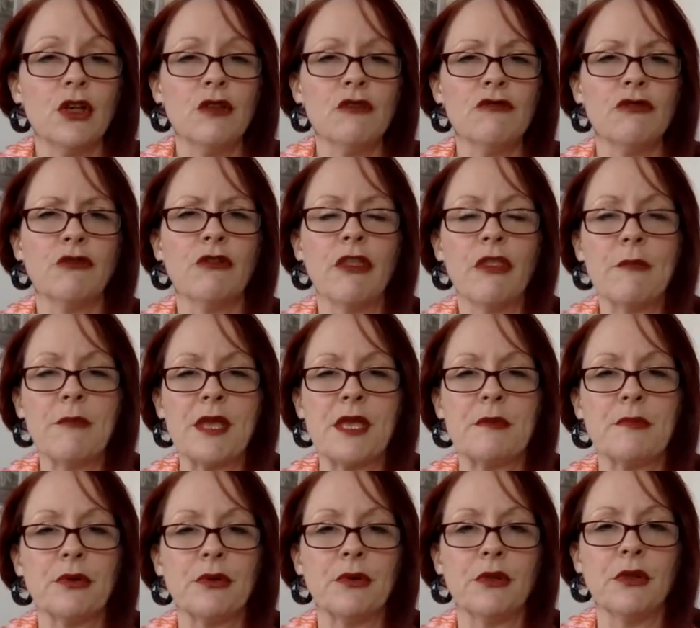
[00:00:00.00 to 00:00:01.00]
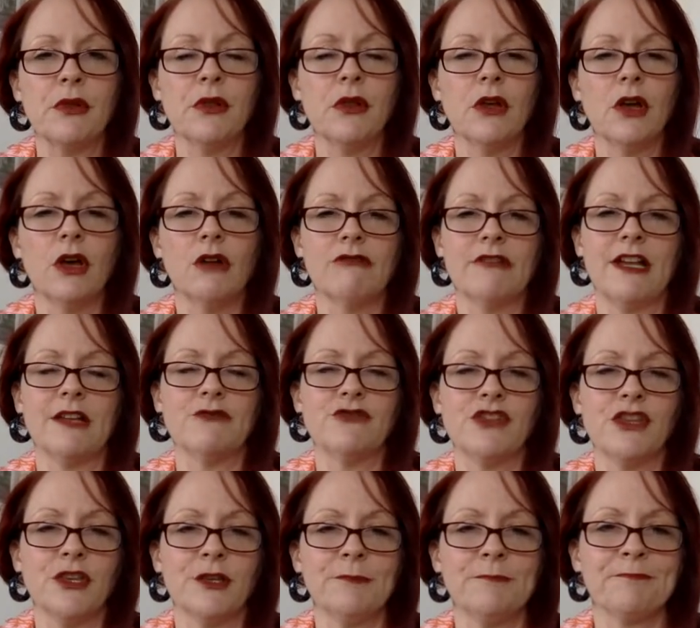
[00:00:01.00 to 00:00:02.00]
for other people around
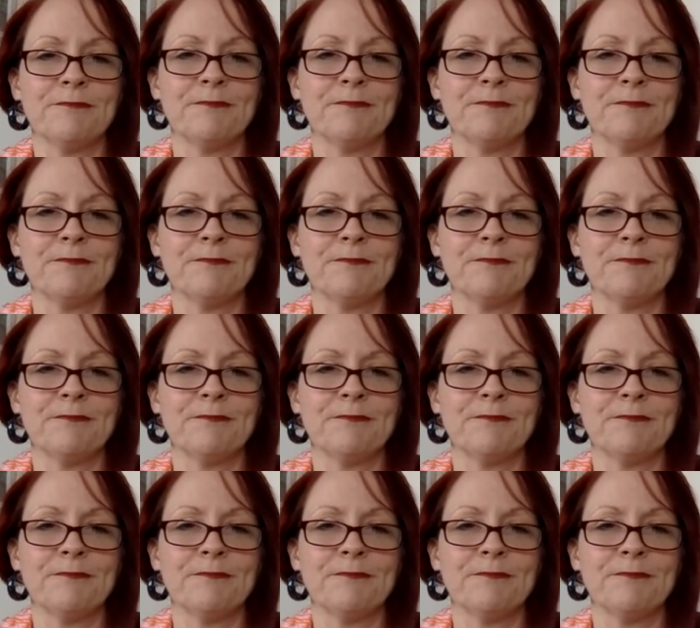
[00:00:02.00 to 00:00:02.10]
you?